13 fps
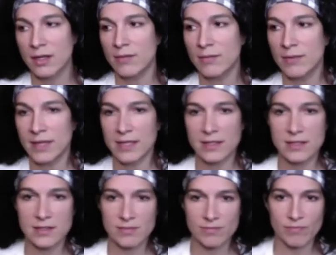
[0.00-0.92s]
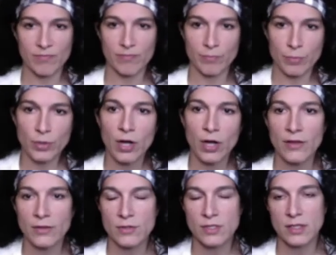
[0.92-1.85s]
that's put on
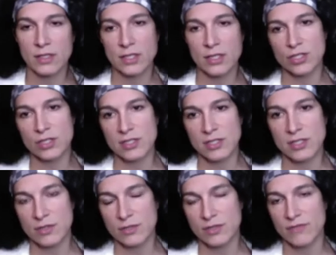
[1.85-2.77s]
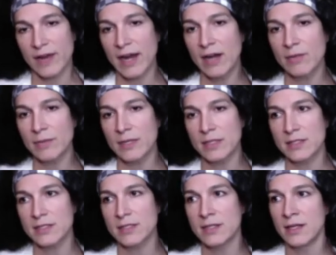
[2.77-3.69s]
those clinicians in those environments,